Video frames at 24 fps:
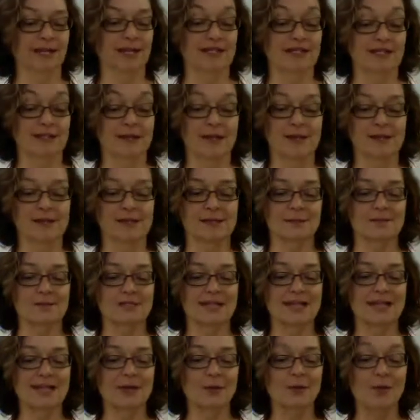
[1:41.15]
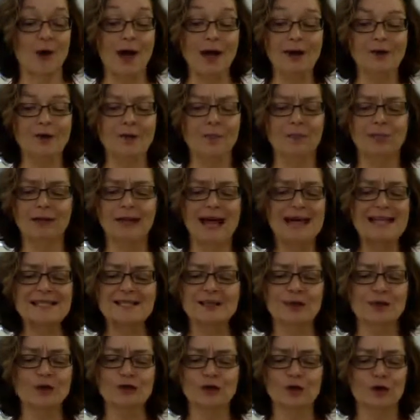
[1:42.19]
Yes, I'm standing right on the
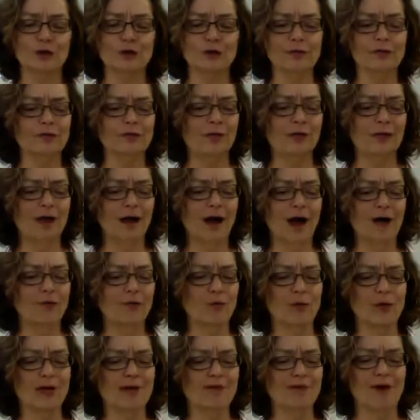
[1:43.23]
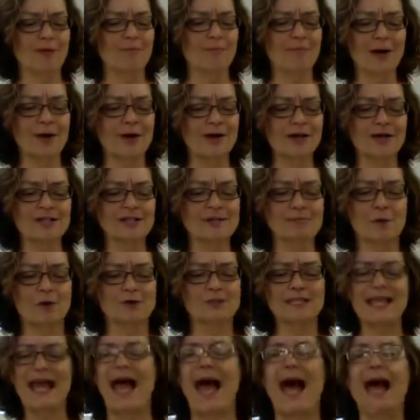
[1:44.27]
plastic turf of one of America's
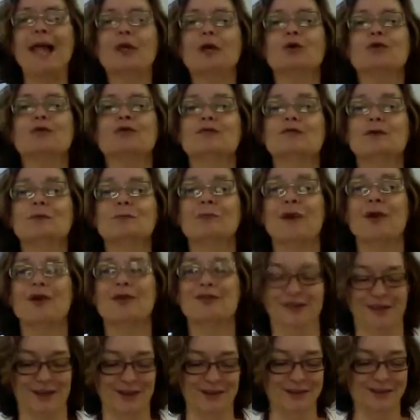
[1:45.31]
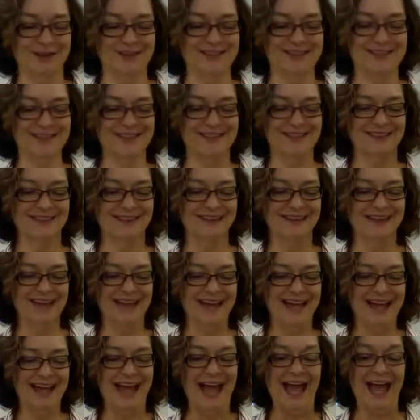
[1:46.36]
most hallowed football fields,
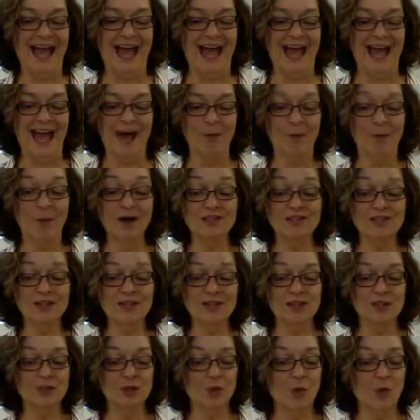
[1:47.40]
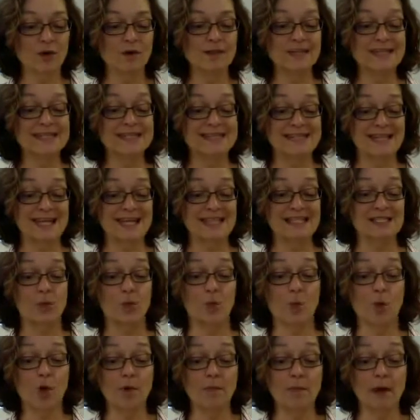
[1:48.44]
watching the New Orleans Saints
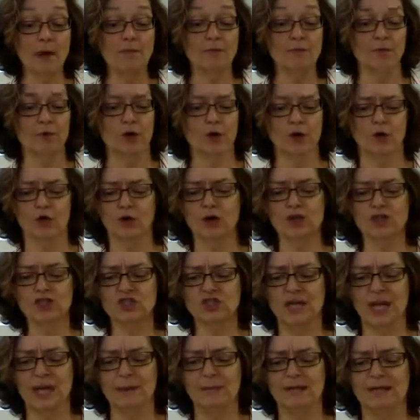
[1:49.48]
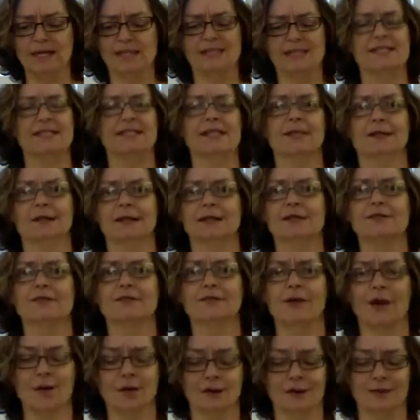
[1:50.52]
warm up for a crunch game against the Atlanta
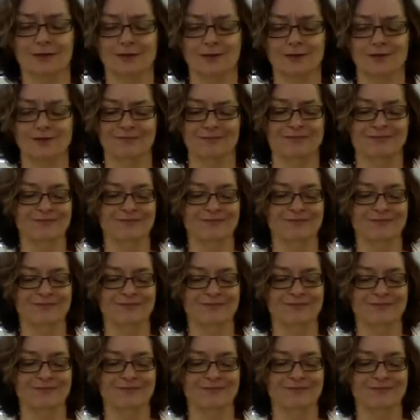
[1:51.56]
Falcons.